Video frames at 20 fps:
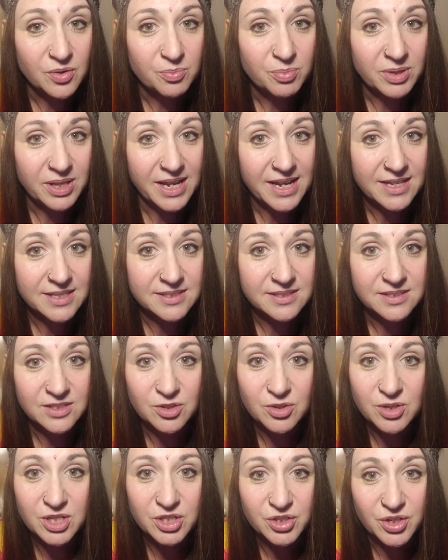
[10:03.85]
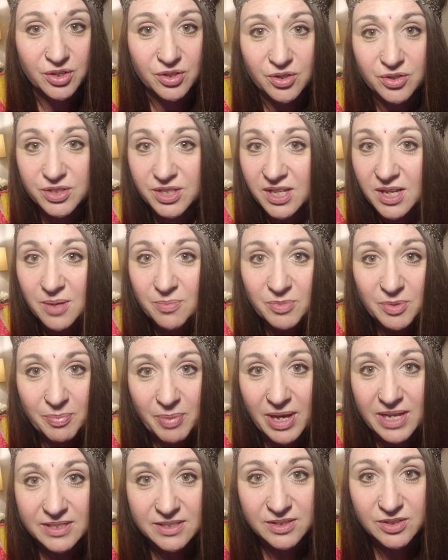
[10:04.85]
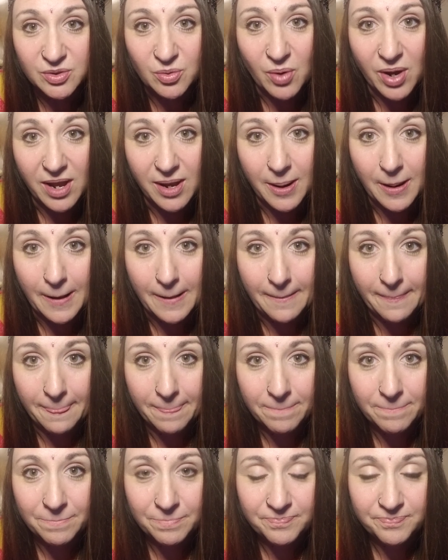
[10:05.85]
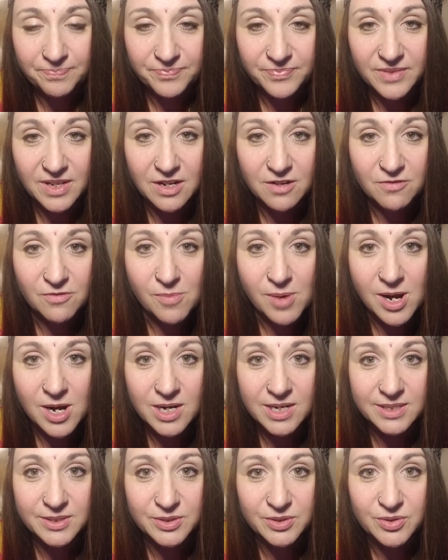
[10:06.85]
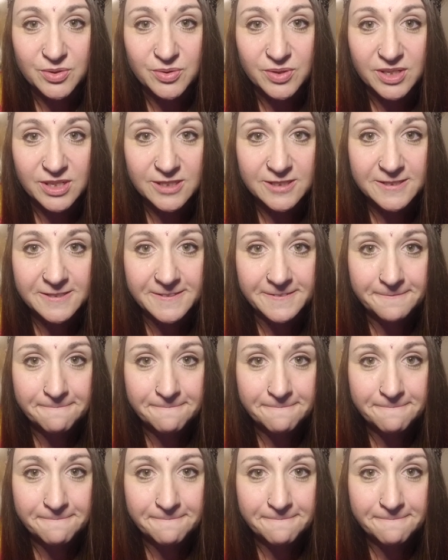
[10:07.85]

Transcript: plants near each other to keep the pests away. Native Americans knew this,